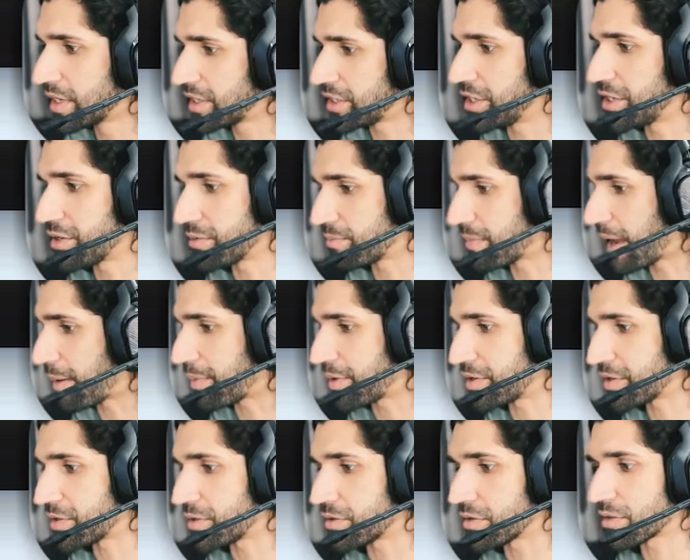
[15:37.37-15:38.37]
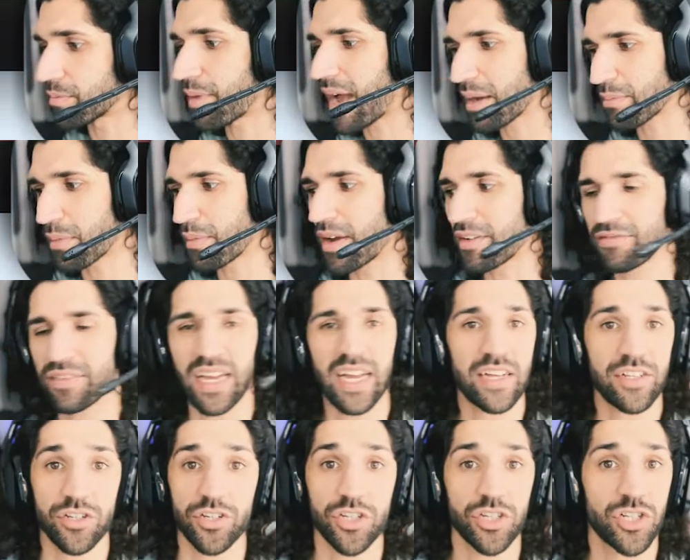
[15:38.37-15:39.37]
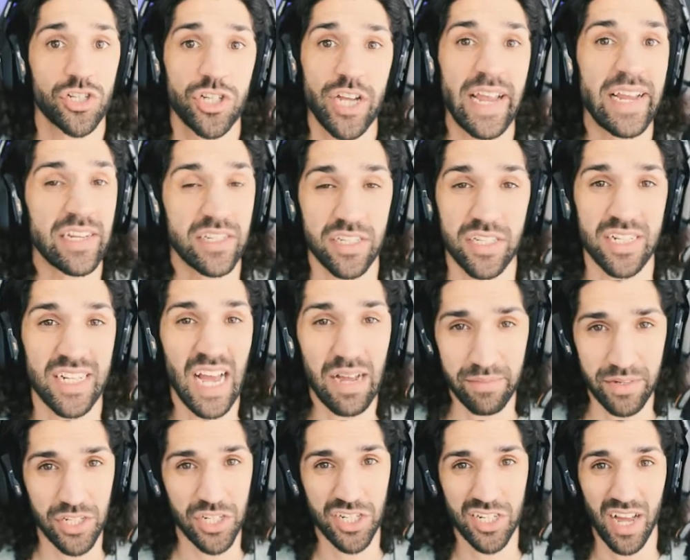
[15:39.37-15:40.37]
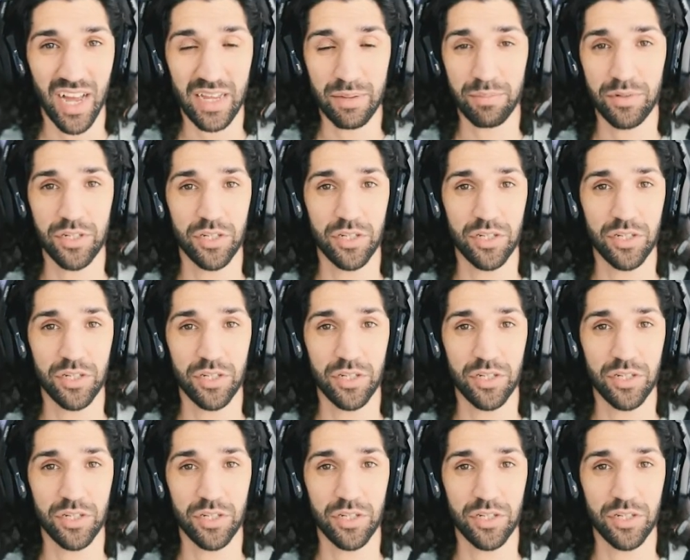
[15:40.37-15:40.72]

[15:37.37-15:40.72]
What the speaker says: you could maybe do the magma mephit and just change the damage type